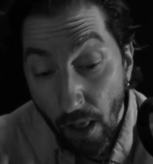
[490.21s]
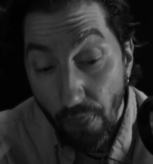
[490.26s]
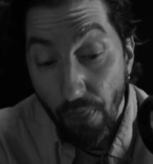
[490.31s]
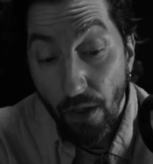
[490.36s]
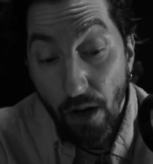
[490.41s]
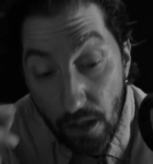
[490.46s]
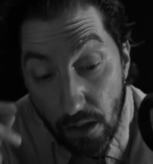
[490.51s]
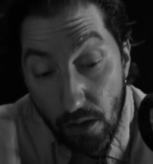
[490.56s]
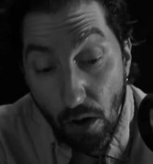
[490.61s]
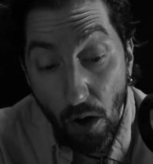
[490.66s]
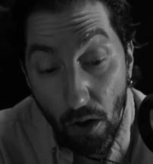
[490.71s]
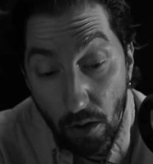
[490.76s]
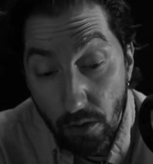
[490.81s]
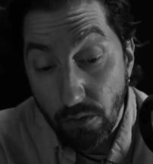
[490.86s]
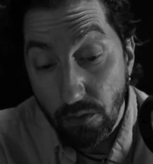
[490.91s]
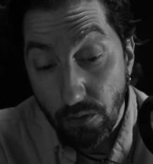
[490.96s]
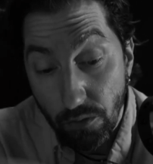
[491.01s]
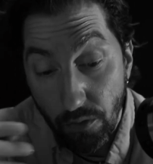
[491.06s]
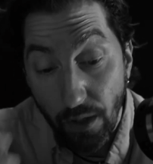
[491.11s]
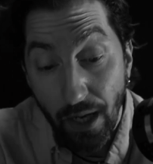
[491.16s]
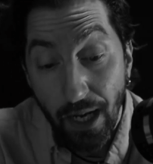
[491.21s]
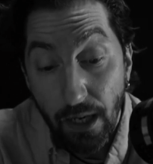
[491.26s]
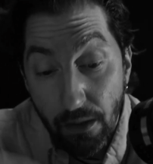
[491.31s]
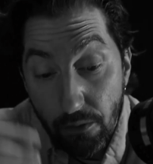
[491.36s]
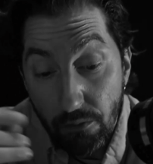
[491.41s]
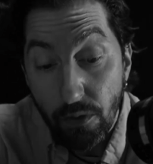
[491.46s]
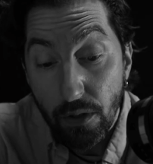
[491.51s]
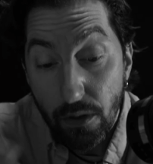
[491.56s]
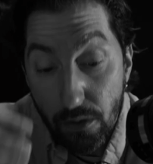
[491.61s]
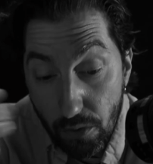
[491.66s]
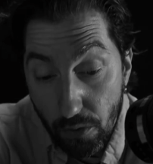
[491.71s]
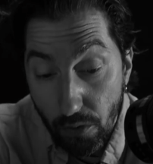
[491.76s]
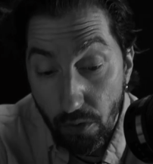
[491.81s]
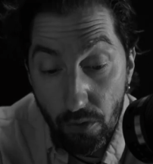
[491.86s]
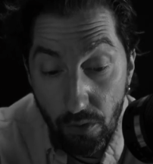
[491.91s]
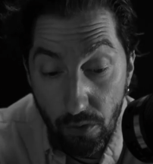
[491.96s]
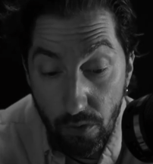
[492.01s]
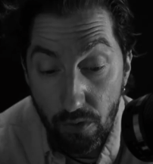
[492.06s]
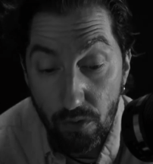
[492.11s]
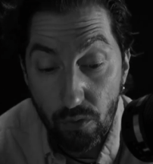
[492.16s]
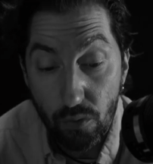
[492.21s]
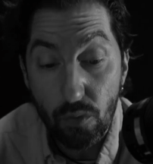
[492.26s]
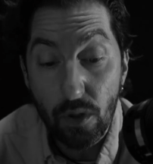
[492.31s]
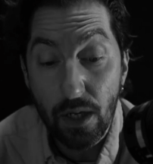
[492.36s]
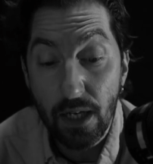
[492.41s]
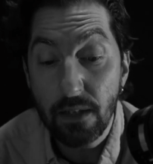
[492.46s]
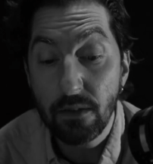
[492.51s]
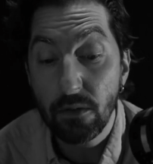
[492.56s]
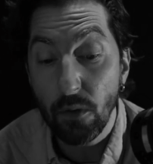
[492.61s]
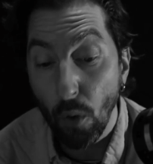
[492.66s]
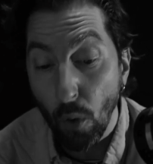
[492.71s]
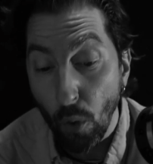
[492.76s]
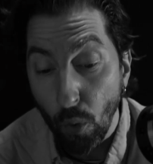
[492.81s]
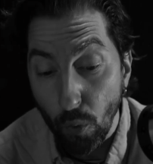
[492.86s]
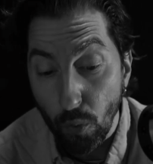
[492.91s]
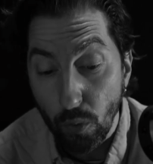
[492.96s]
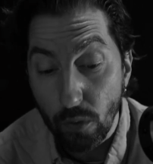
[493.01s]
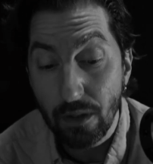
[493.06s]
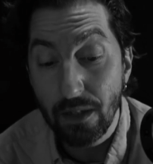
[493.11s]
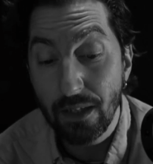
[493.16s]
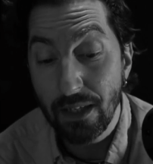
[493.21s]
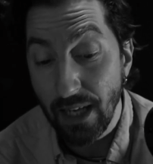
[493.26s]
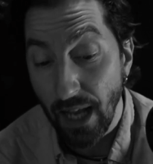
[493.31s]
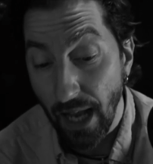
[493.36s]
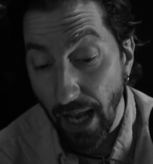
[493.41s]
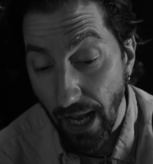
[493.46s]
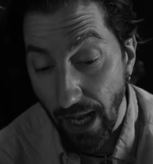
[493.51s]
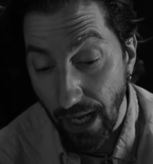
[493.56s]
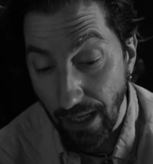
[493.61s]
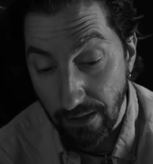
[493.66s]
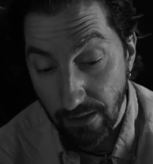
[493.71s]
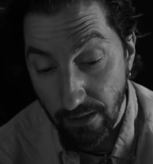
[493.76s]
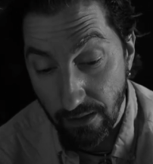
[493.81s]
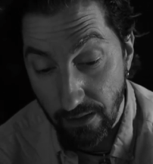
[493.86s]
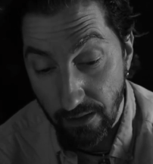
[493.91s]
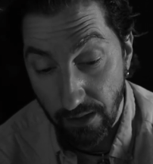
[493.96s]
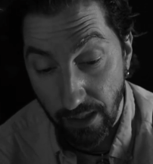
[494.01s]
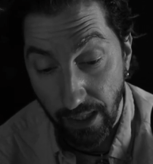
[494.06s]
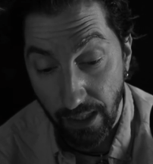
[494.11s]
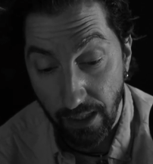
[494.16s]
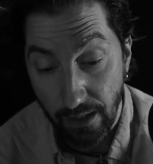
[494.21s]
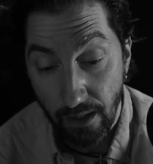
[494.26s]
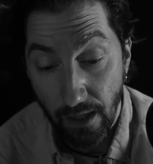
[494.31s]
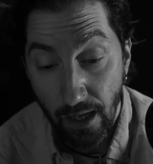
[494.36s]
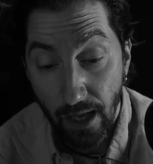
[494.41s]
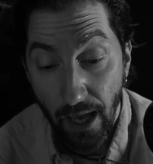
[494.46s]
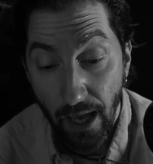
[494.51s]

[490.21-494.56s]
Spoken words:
The doctor had returned to his old tasks and